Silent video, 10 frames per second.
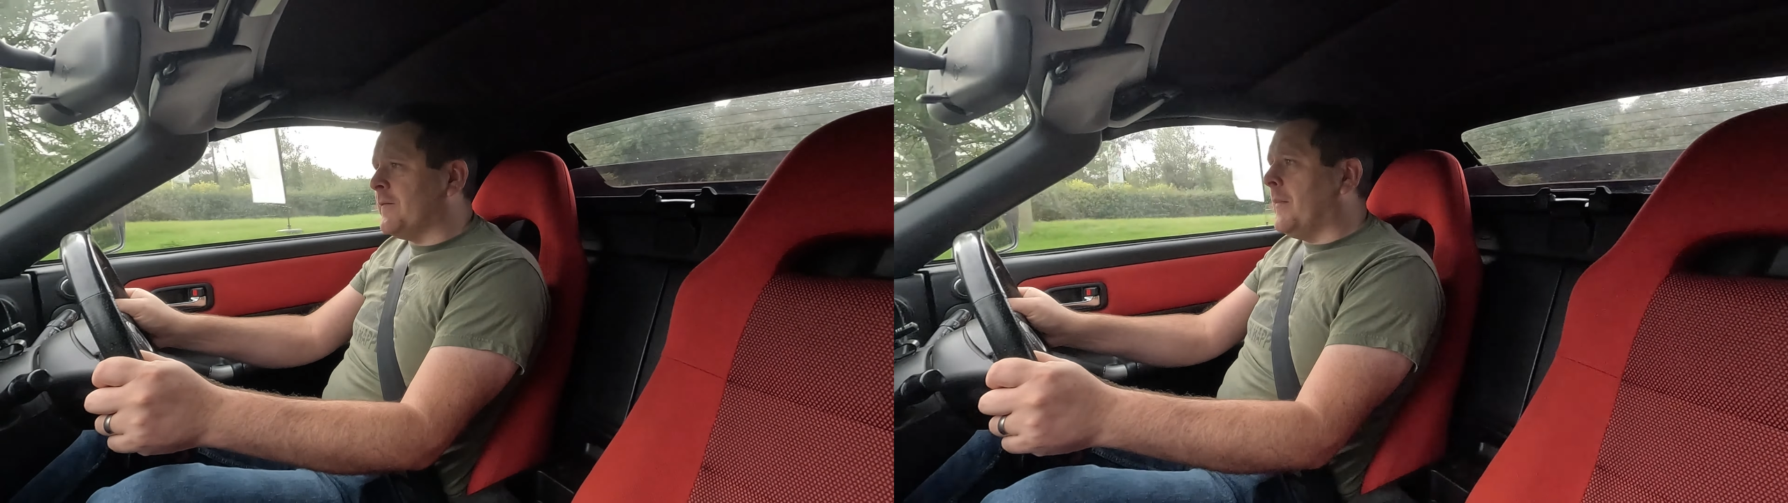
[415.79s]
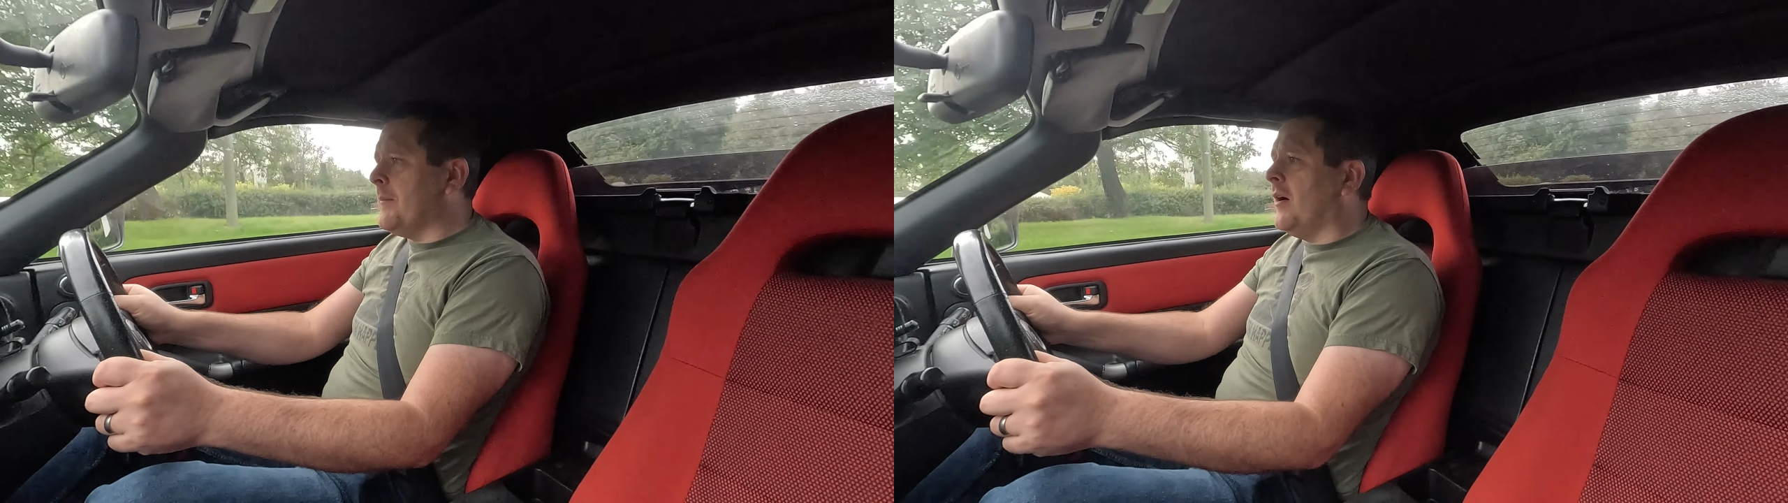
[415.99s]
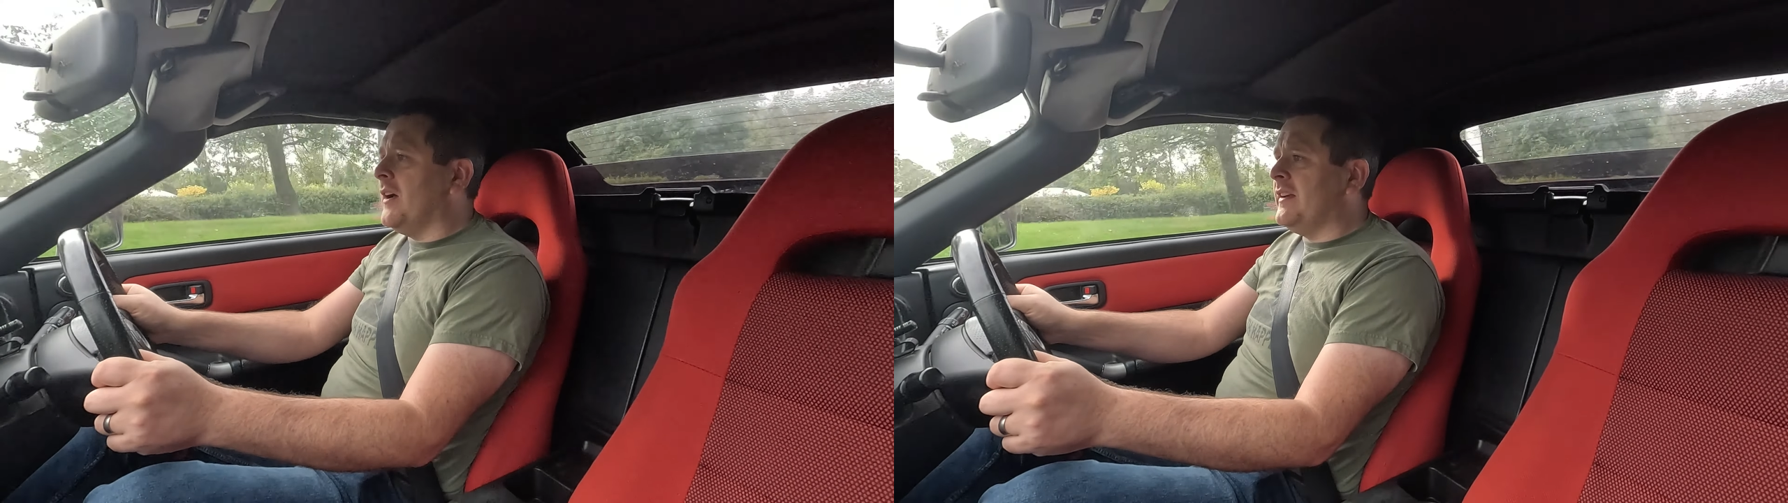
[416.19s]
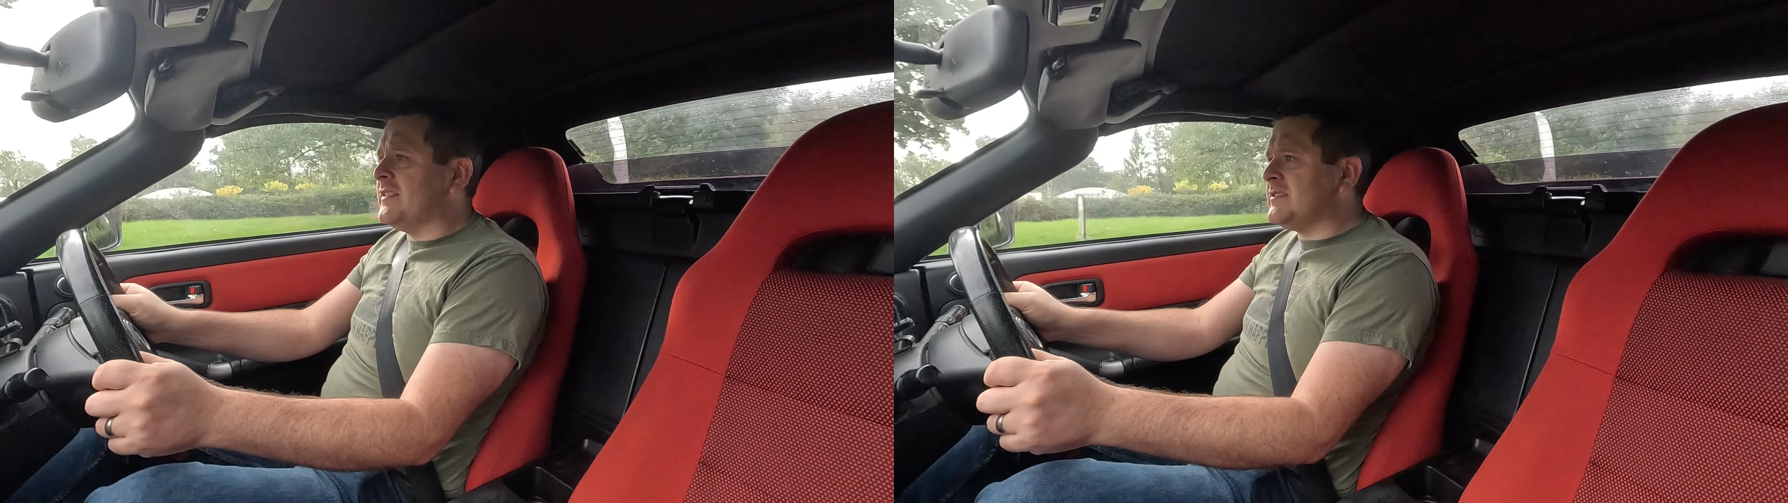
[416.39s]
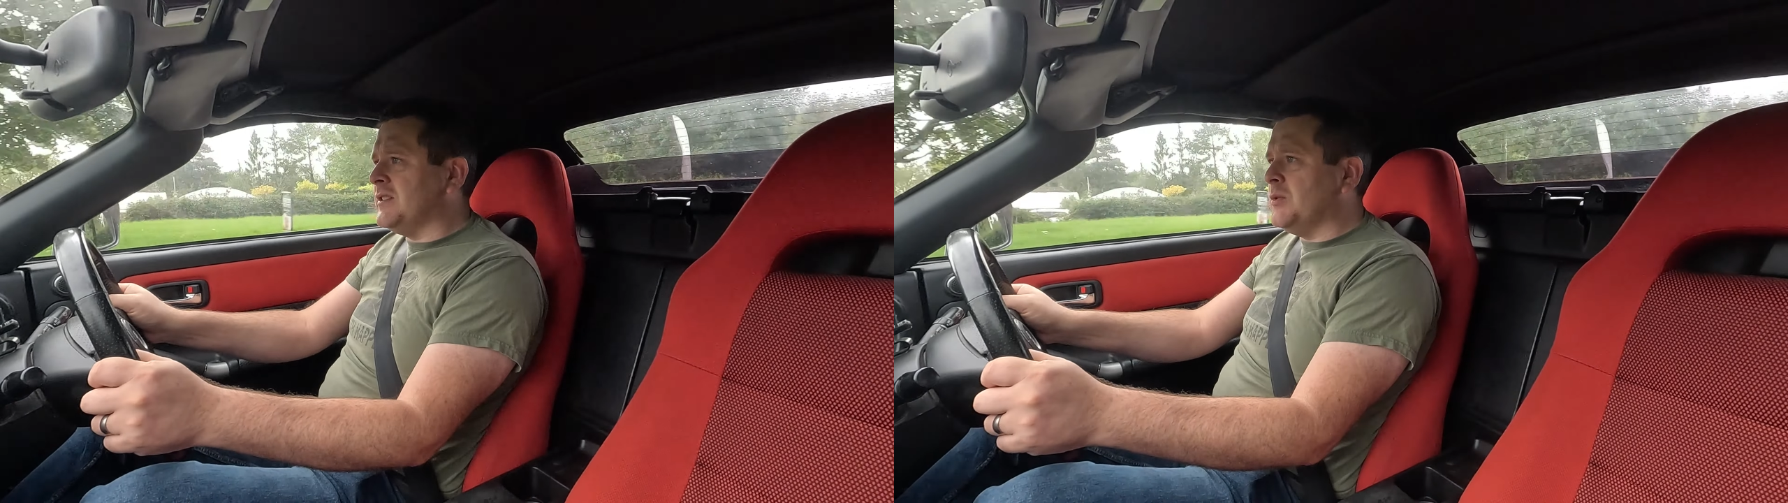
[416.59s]
of my mind
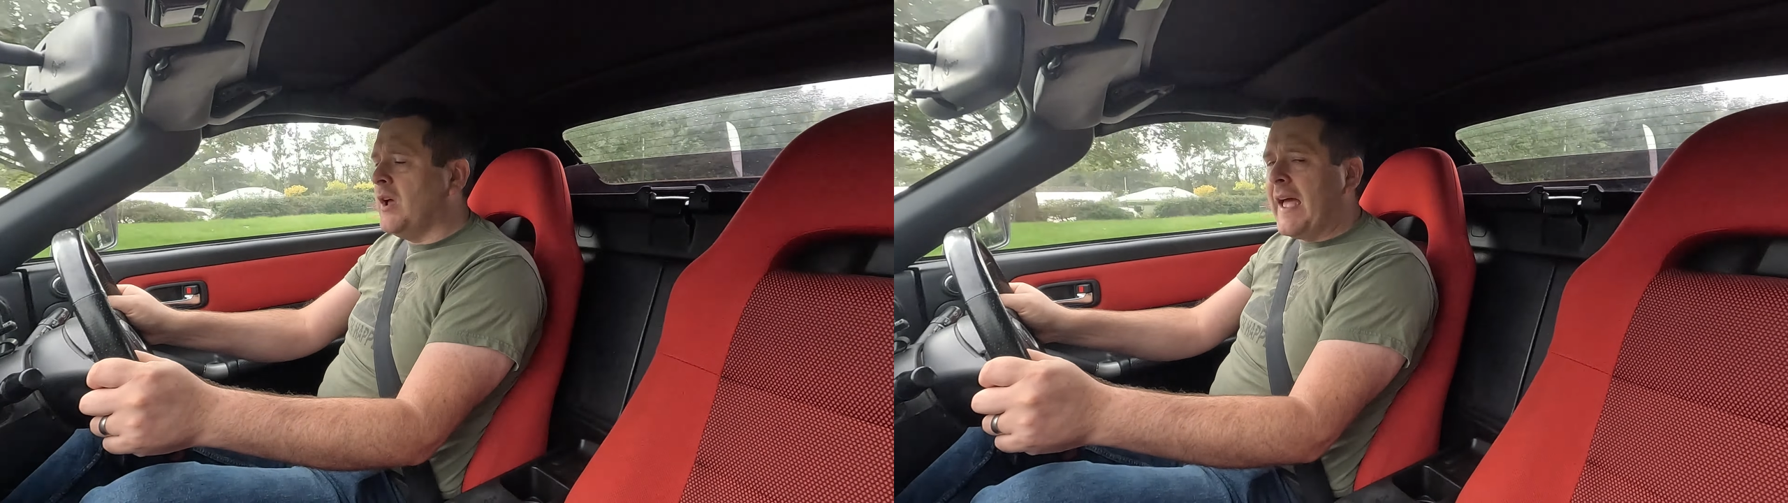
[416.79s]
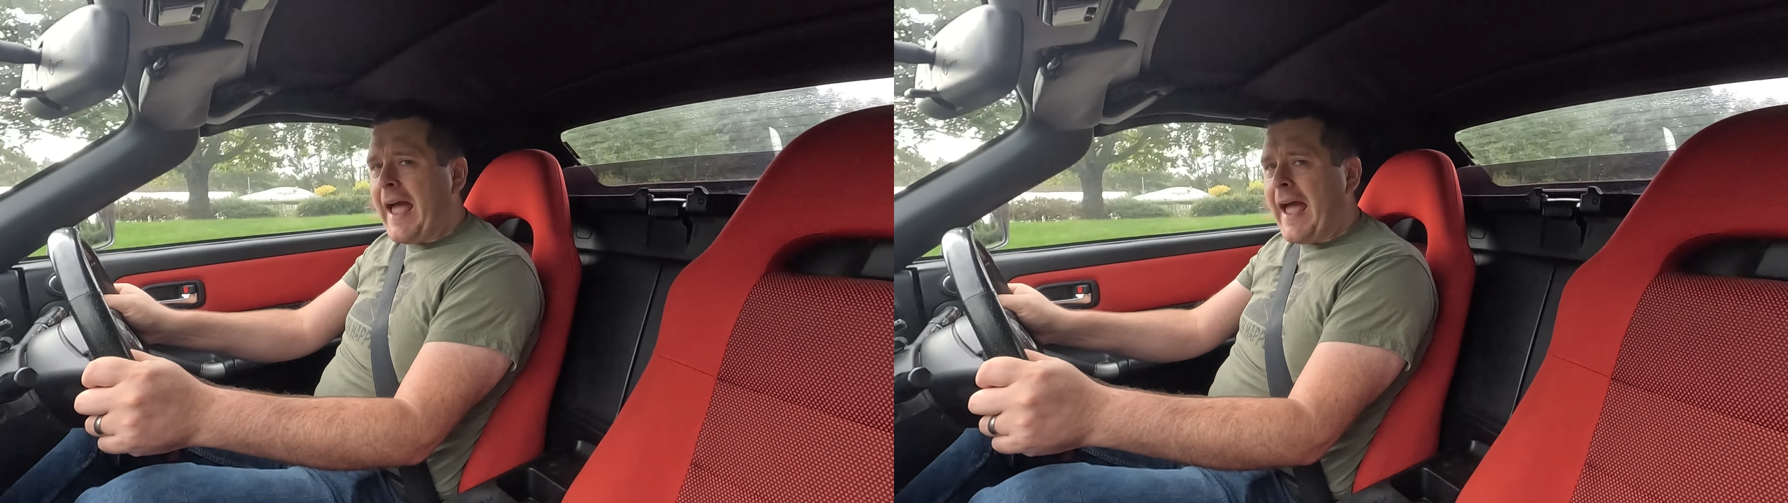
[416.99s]
as to